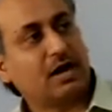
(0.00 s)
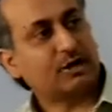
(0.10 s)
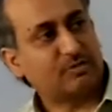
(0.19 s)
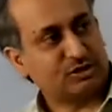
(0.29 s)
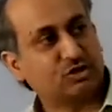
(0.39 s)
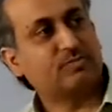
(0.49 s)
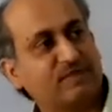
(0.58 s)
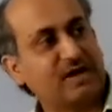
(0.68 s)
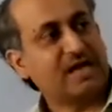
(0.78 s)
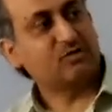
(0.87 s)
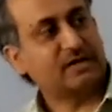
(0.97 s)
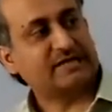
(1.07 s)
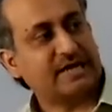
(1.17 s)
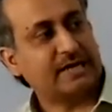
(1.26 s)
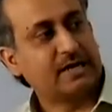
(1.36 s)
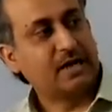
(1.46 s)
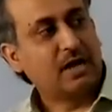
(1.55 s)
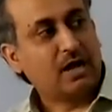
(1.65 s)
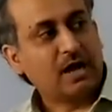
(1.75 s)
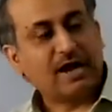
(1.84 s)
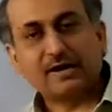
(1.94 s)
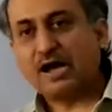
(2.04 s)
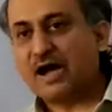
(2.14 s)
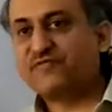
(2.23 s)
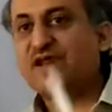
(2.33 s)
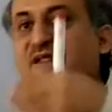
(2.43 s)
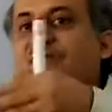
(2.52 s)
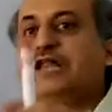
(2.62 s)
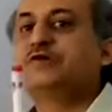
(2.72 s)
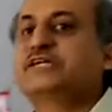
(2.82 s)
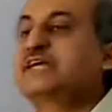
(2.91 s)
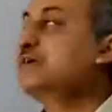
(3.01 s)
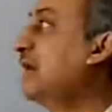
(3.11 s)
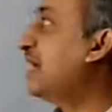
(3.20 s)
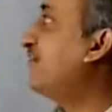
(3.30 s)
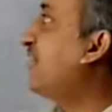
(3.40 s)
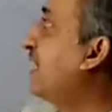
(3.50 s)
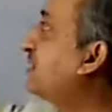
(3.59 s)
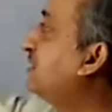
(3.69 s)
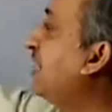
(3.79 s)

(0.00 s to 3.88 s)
argument should be evaluated, and after evaluating car of x,